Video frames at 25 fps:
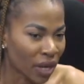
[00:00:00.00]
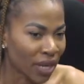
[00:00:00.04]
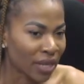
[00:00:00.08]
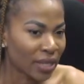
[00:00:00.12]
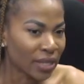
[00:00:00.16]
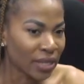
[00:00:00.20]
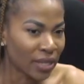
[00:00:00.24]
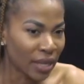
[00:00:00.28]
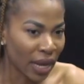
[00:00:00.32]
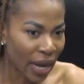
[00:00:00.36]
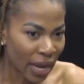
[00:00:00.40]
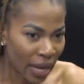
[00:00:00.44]

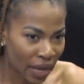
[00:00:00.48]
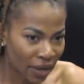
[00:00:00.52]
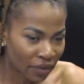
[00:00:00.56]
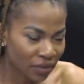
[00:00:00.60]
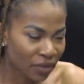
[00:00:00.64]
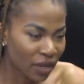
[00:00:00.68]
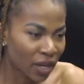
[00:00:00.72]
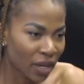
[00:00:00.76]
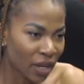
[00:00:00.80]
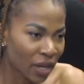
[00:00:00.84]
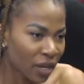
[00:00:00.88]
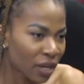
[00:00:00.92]
Like
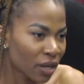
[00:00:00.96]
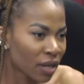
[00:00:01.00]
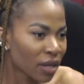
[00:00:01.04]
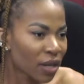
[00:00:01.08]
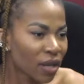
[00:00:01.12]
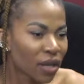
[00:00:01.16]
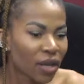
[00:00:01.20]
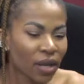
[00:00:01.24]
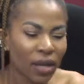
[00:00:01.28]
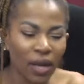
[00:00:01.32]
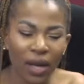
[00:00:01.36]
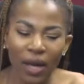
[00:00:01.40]
dive
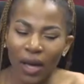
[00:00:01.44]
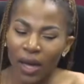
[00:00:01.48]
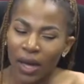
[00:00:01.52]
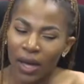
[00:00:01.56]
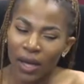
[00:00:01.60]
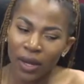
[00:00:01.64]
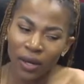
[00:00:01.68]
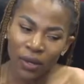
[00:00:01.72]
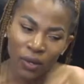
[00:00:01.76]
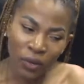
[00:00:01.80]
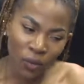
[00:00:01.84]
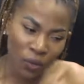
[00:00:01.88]
in
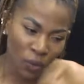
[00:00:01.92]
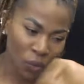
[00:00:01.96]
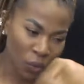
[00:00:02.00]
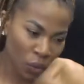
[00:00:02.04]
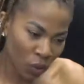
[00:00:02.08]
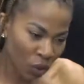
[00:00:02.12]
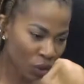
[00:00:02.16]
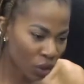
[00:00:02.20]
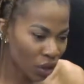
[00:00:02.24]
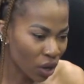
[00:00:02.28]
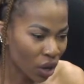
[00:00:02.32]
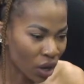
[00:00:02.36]
and
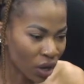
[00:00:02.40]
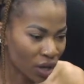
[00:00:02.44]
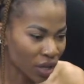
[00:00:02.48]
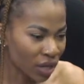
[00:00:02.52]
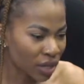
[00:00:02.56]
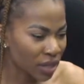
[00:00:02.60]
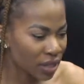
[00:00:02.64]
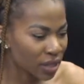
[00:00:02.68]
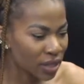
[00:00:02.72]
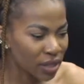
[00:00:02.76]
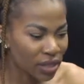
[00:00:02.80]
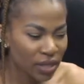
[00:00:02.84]
work hard
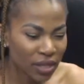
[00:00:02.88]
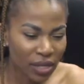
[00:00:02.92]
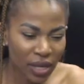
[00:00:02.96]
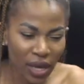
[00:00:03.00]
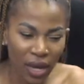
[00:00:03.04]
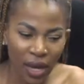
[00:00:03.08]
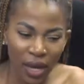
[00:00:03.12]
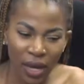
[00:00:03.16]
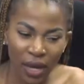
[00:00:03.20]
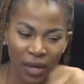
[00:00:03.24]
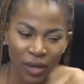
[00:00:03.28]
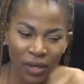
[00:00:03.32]
at it
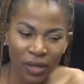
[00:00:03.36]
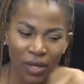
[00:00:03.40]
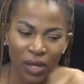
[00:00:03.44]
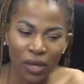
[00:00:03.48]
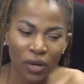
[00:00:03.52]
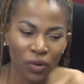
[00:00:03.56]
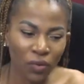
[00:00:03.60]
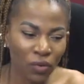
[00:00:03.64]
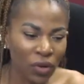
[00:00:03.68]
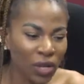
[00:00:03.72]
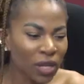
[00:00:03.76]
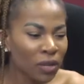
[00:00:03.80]
and
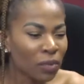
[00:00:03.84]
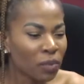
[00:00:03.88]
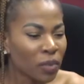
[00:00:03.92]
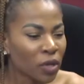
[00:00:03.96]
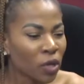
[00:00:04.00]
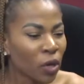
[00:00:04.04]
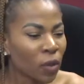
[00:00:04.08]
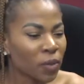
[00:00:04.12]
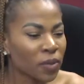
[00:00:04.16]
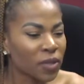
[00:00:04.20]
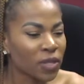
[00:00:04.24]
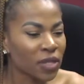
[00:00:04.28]
really
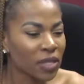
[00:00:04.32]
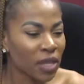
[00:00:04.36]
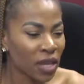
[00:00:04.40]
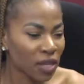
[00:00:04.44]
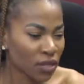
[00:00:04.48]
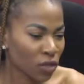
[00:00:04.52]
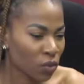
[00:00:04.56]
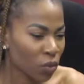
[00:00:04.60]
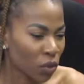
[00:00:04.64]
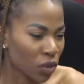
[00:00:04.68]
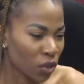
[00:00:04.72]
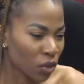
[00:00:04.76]
be
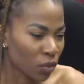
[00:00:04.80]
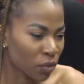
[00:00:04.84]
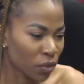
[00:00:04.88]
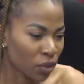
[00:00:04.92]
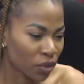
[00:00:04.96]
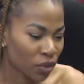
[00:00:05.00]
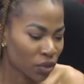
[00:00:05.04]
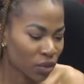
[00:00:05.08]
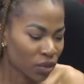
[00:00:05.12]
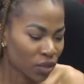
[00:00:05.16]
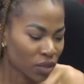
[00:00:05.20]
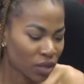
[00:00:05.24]
obsessed with it
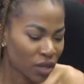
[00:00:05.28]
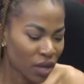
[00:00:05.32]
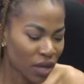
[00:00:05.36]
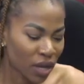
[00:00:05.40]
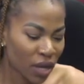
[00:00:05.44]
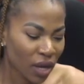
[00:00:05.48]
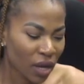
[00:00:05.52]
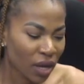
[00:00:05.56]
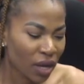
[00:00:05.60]
because...